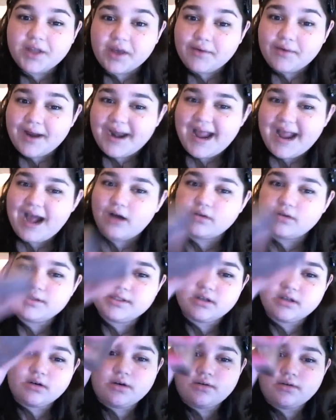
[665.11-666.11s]
They ran
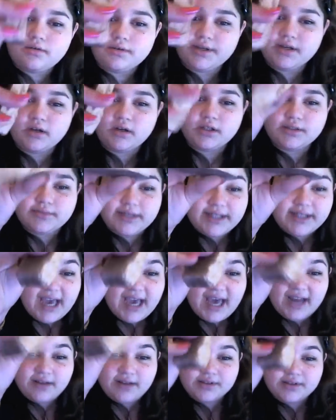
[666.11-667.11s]
out, so the only way they
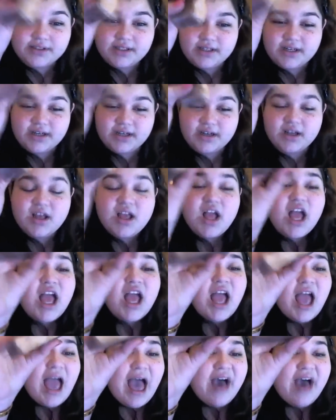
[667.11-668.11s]
had it was in the
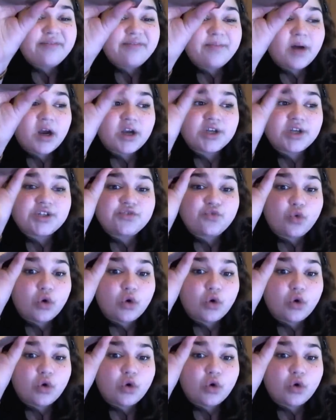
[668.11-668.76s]
half bars